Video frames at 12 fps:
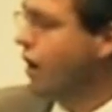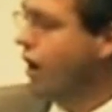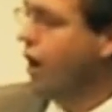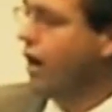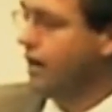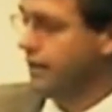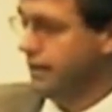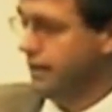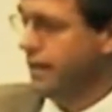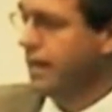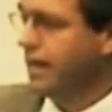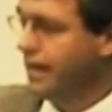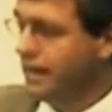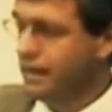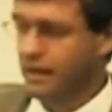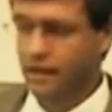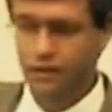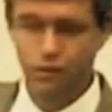on
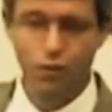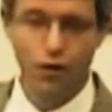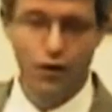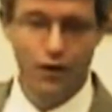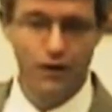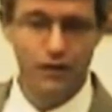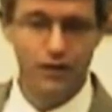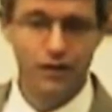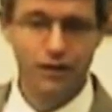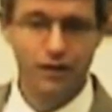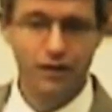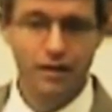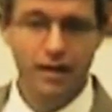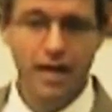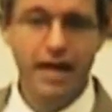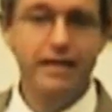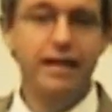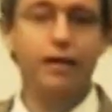in His Word
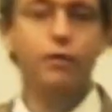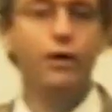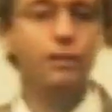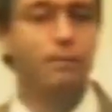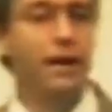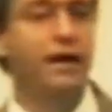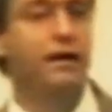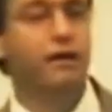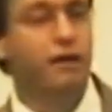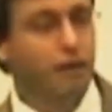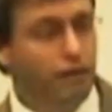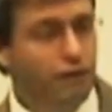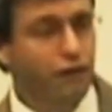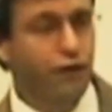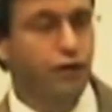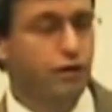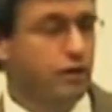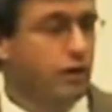and that we bear
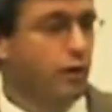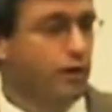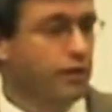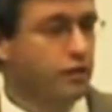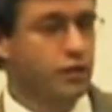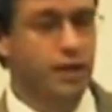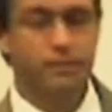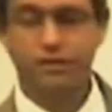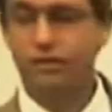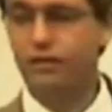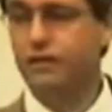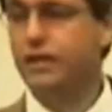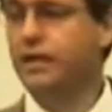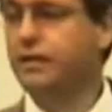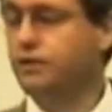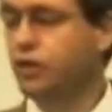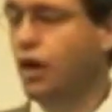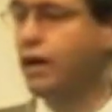fruit, according to chapter 15
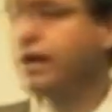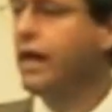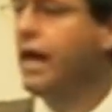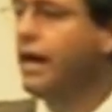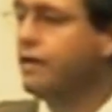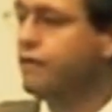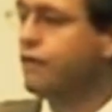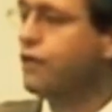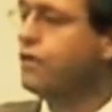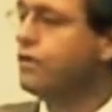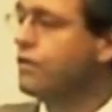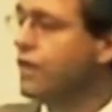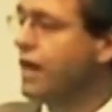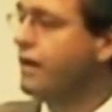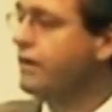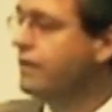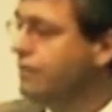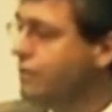of John, and fruit that
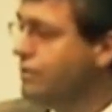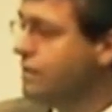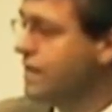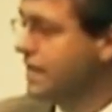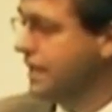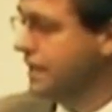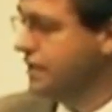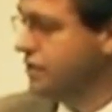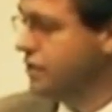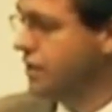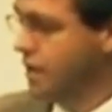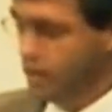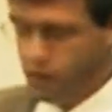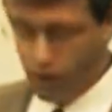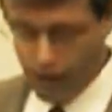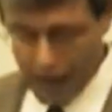remains. So,